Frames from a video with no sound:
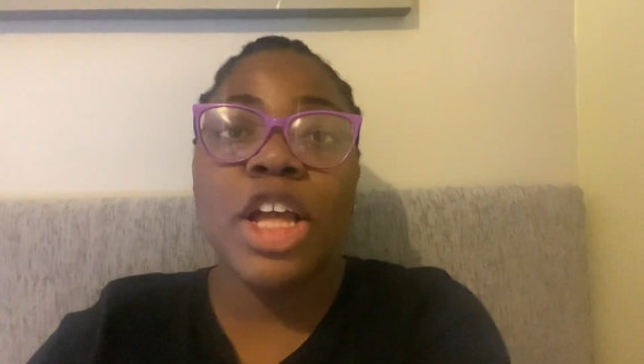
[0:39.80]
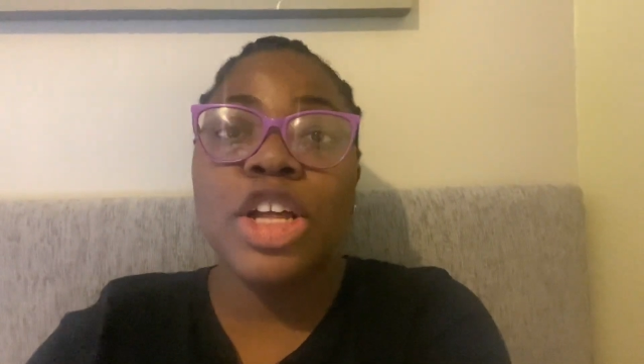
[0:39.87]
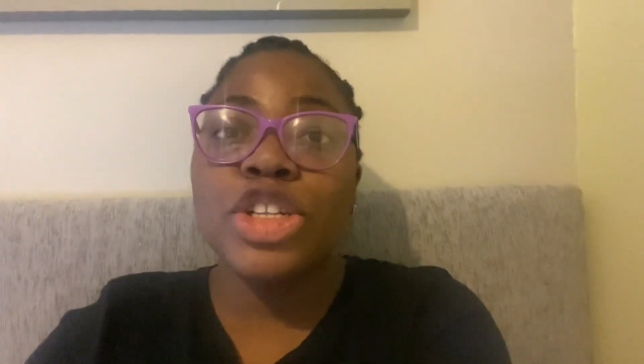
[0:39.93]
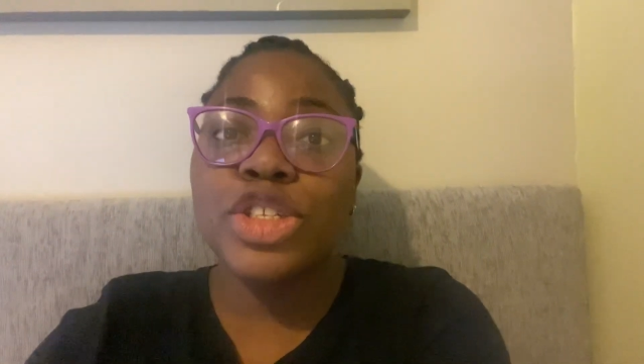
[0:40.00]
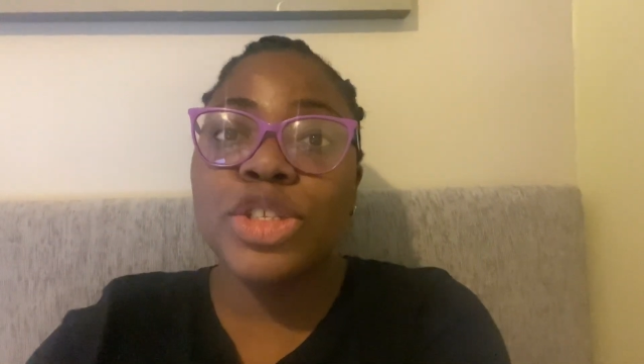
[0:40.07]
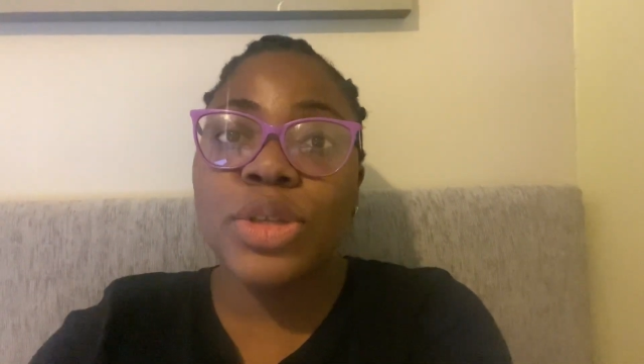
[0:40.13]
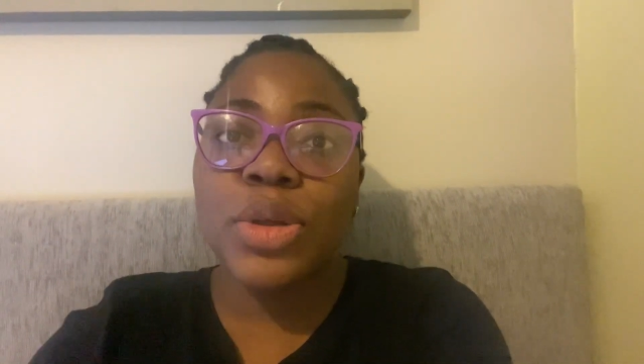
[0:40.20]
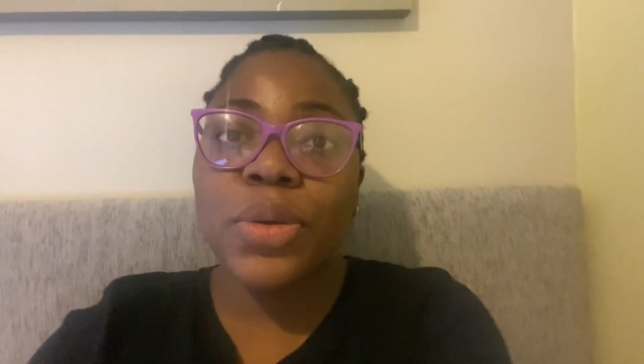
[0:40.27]

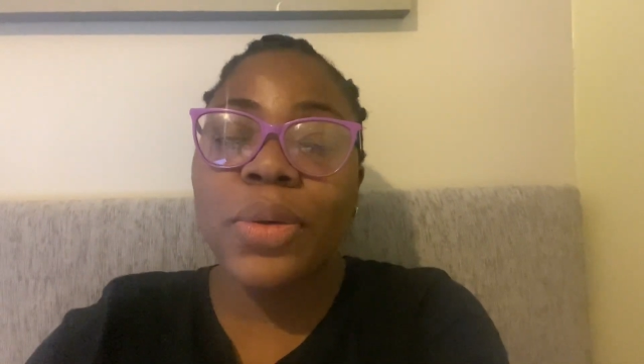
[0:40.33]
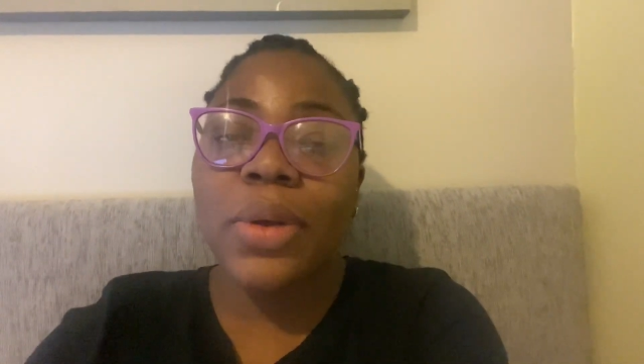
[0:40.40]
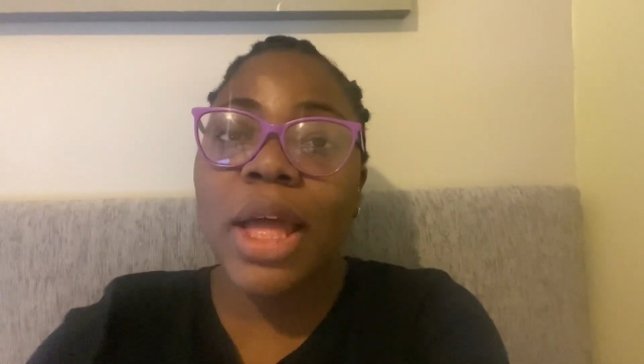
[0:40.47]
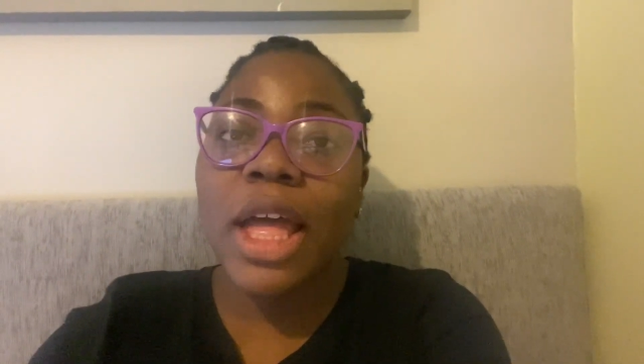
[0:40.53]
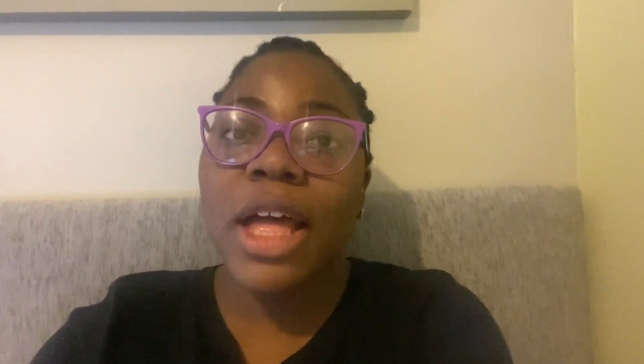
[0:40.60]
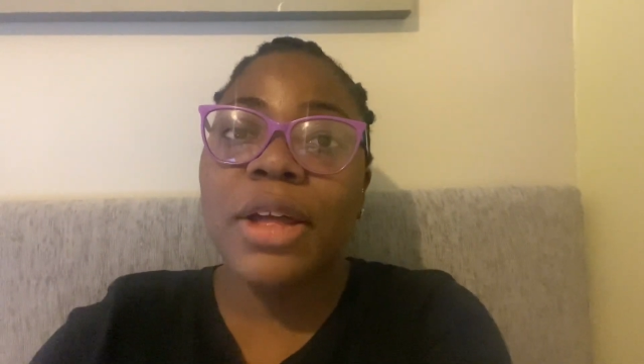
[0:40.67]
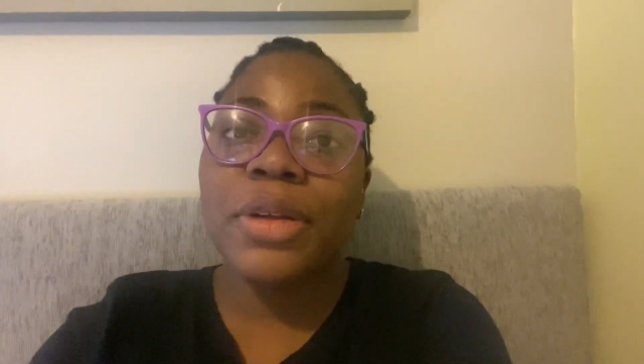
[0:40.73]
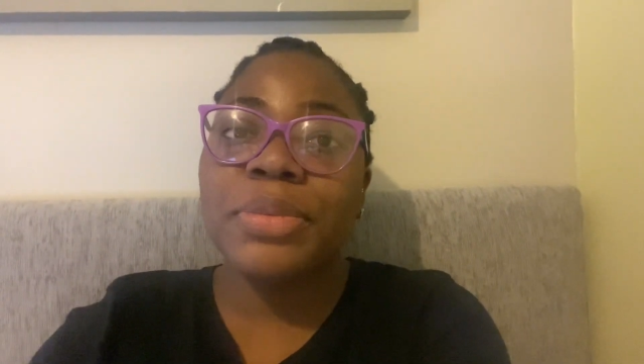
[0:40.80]
So
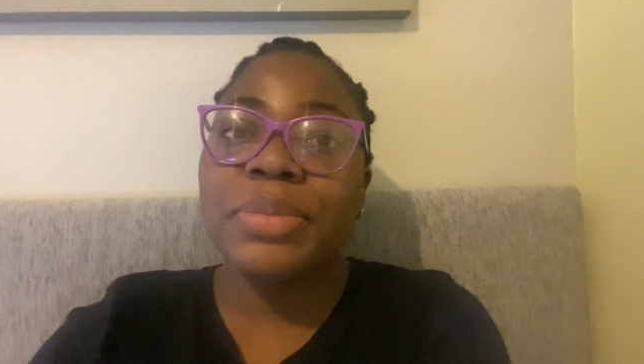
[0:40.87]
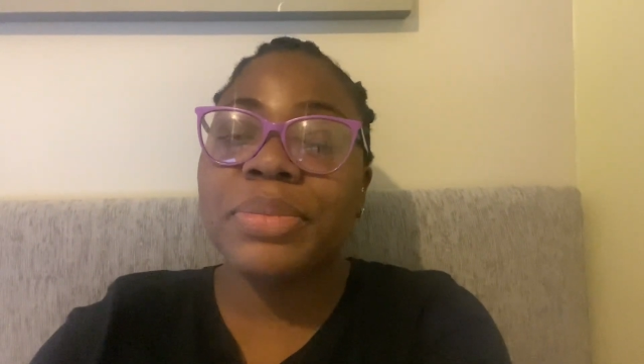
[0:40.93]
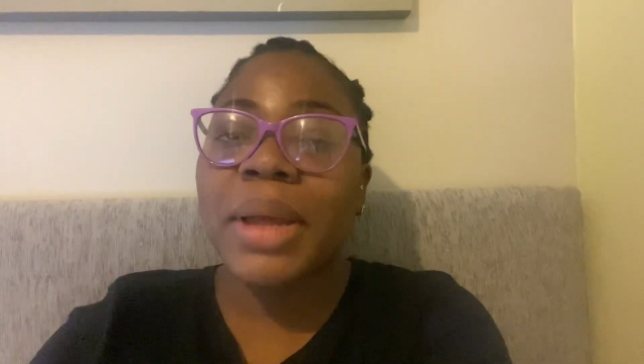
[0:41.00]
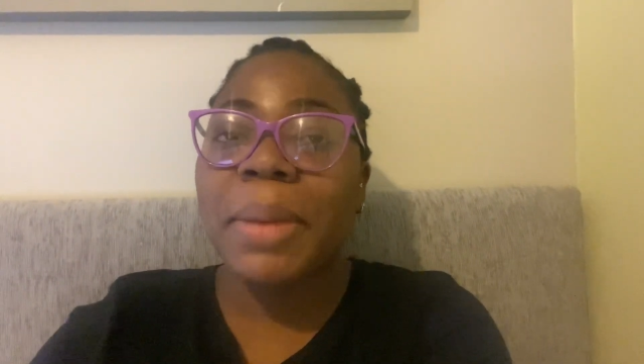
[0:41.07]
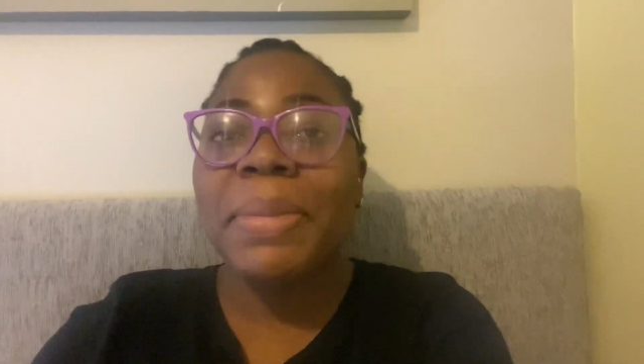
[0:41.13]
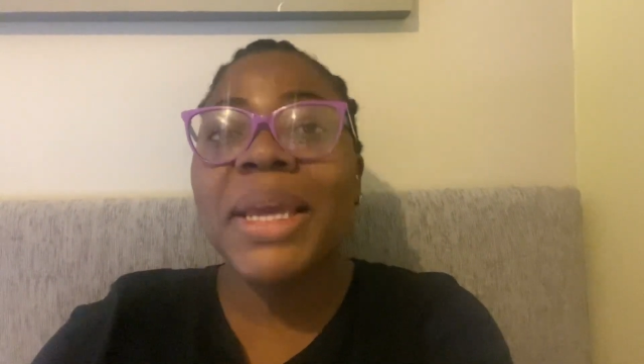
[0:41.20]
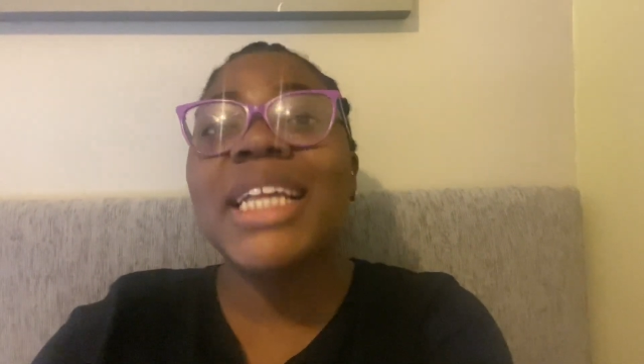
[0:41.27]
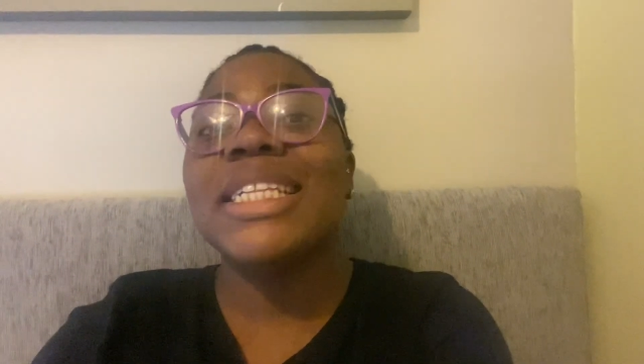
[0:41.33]
I'm
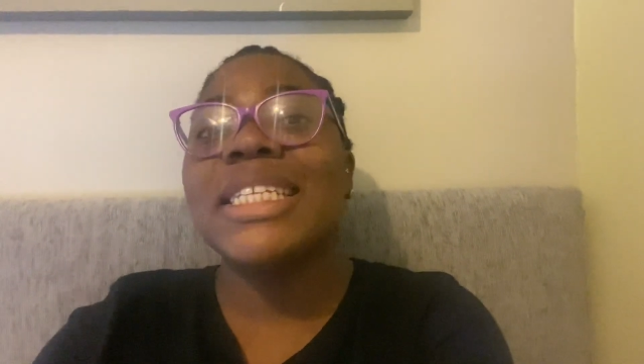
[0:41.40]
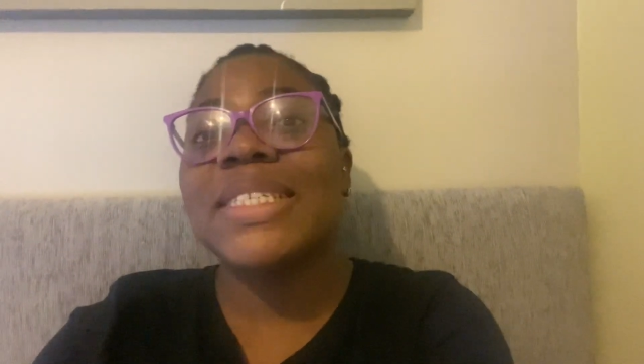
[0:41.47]
making